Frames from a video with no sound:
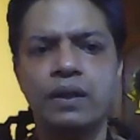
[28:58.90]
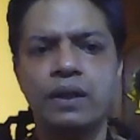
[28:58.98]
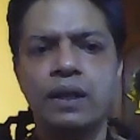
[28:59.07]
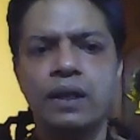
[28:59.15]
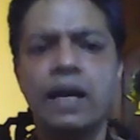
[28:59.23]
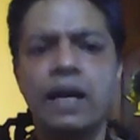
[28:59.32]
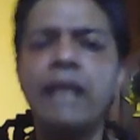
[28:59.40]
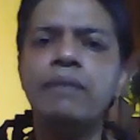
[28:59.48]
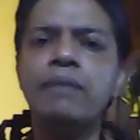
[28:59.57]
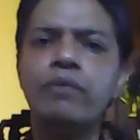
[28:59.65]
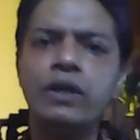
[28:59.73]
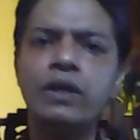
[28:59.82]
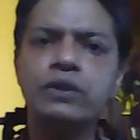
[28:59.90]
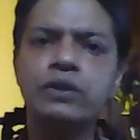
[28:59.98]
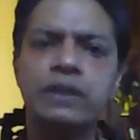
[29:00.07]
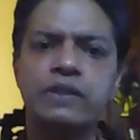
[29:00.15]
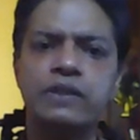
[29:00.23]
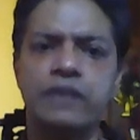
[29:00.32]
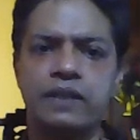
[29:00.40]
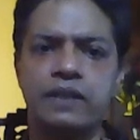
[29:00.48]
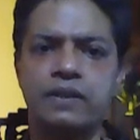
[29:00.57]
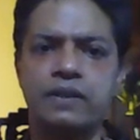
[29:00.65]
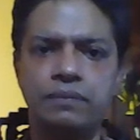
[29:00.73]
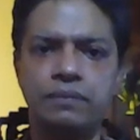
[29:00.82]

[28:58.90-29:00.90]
Line number 1 to 36